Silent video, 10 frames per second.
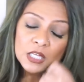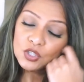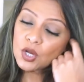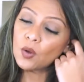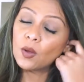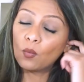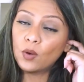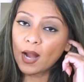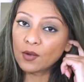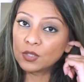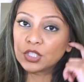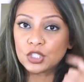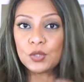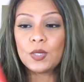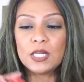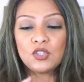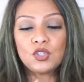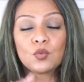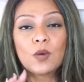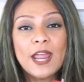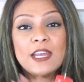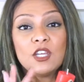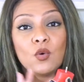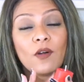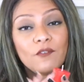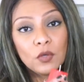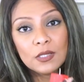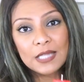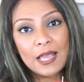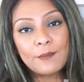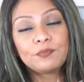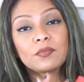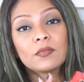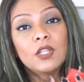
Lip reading: So what I would do is to write your full name,